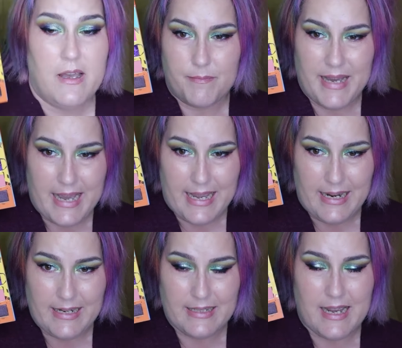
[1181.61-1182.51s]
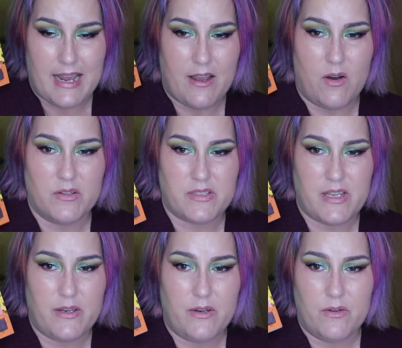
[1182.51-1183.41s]
but I
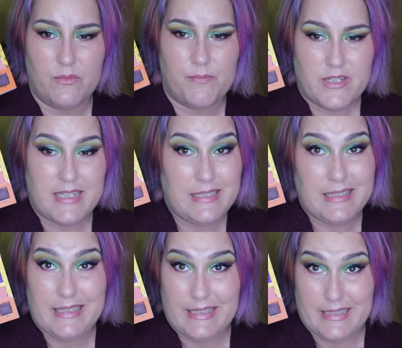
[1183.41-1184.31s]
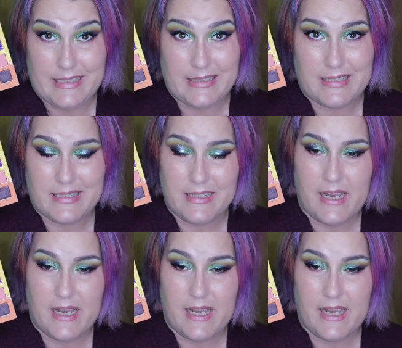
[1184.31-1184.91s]
also didn't need it.